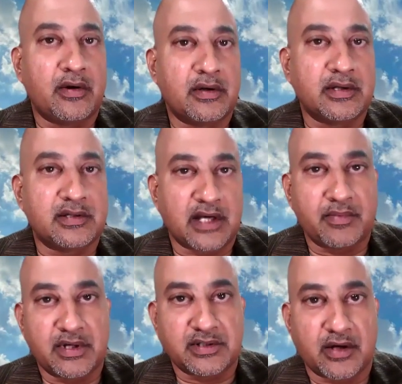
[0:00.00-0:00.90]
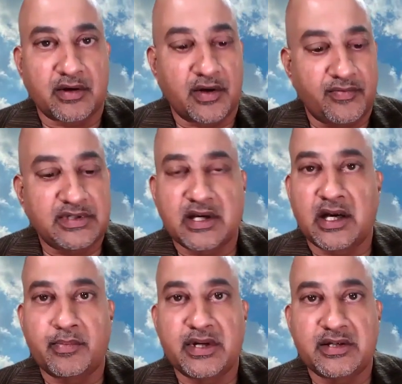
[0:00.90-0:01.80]
controls in cybersecurity:
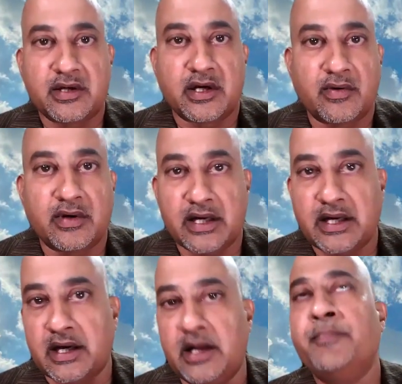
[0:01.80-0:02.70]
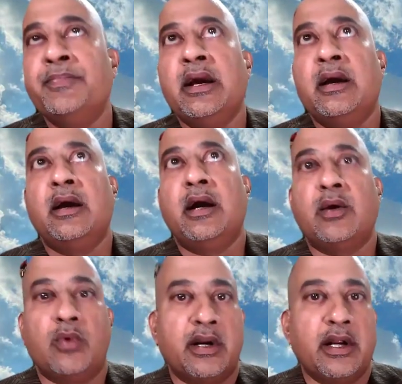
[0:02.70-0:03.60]
physical, administrative, and technical.
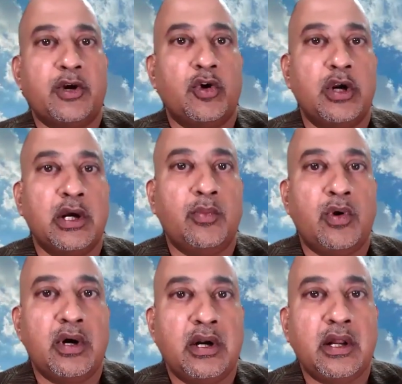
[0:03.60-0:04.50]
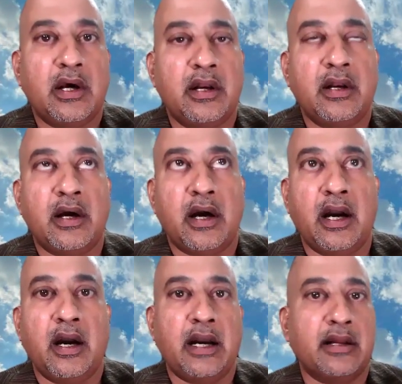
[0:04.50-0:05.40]
And what I told you about an
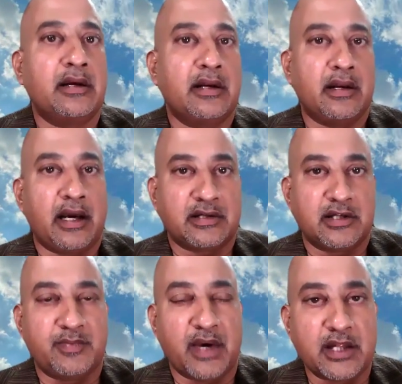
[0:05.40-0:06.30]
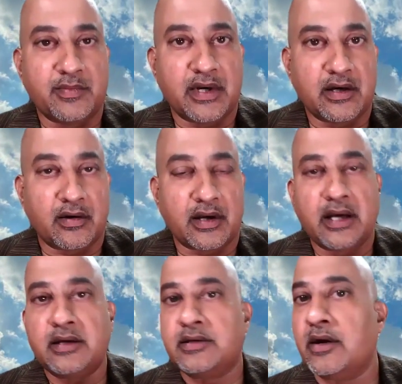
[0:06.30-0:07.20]
identity and access management,
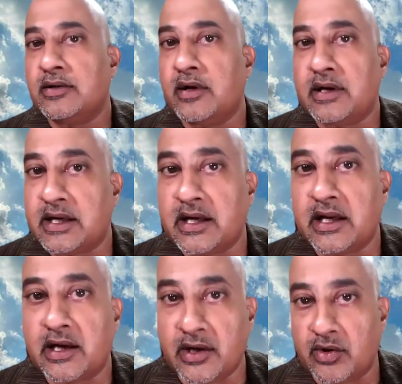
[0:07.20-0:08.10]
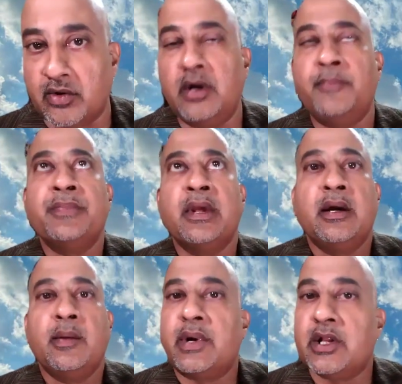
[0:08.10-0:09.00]
okay, so it's a technical control.
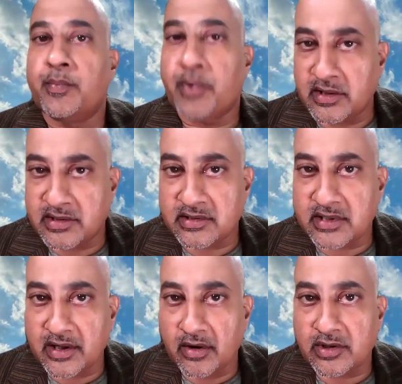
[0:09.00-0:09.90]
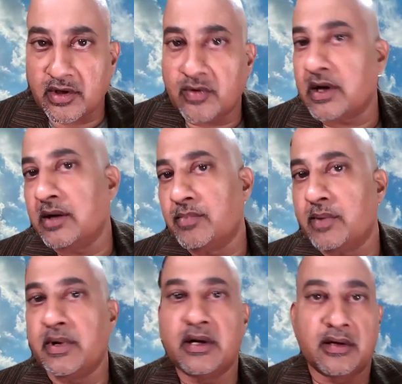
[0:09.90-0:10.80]
But on the process side, also, you can
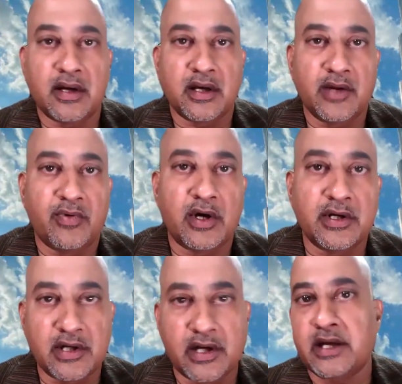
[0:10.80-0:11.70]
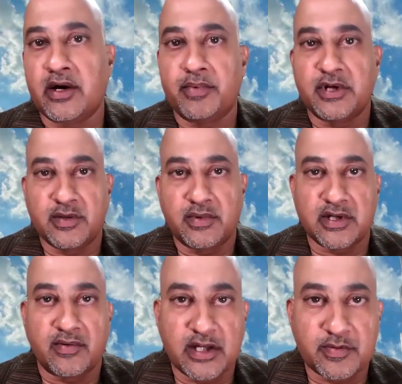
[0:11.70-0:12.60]
implement default deny or
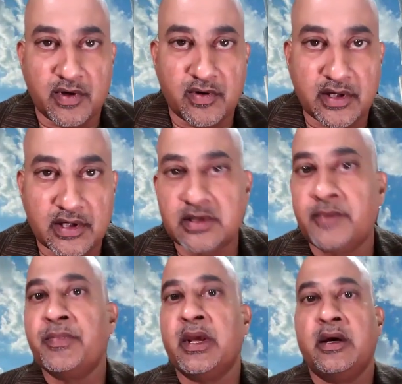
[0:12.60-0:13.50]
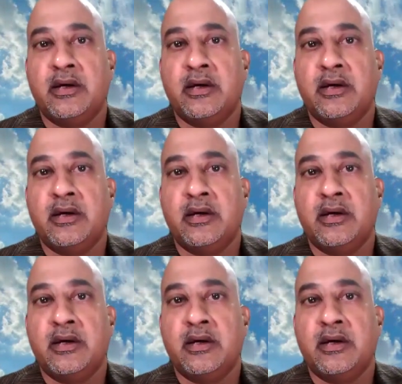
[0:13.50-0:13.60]
principles of least privileges,